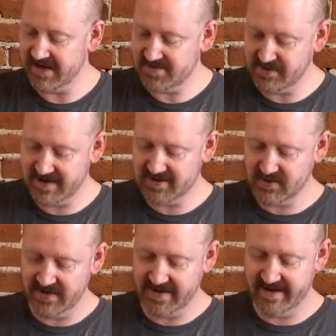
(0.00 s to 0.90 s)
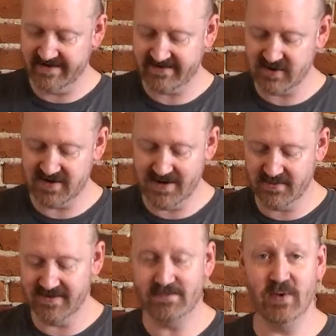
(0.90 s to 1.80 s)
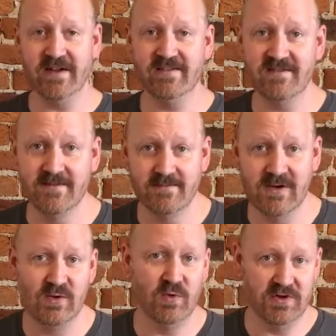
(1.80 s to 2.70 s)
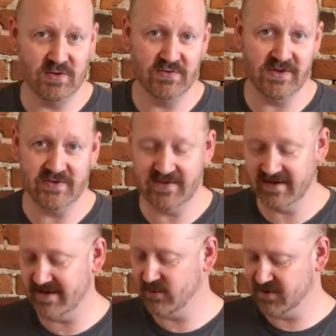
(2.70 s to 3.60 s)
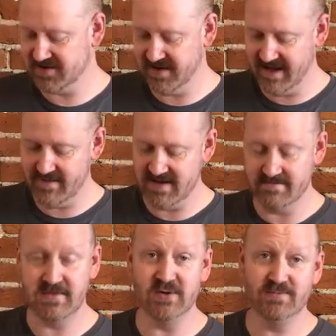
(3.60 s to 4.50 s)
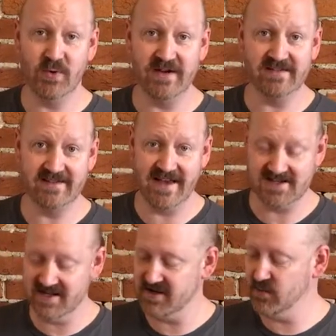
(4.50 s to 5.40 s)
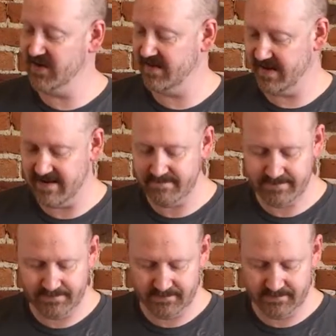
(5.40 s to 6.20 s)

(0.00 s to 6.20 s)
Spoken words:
Each player is going to get a certain number of points. We'll use those in the course of the game, and the most points is actually how you win the game.